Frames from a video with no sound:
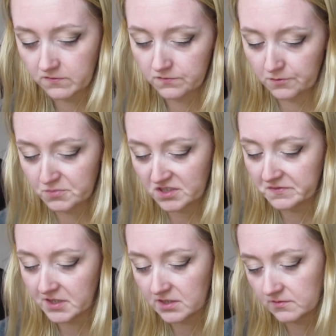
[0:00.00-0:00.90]
from
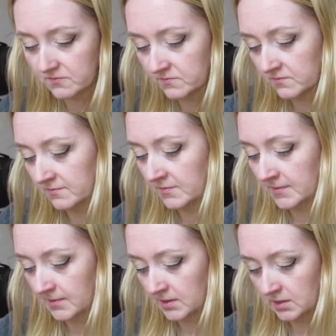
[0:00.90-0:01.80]
Benefit.
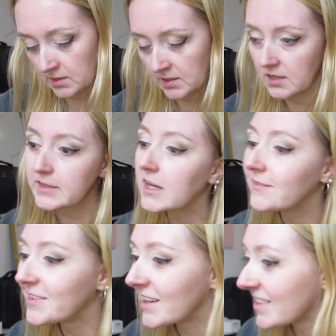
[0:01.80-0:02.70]
I've
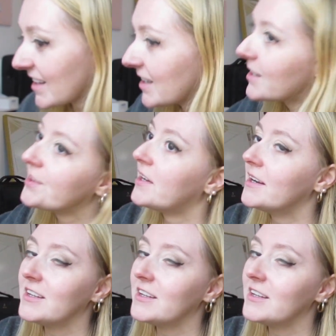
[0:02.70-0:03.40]
liked that a lot.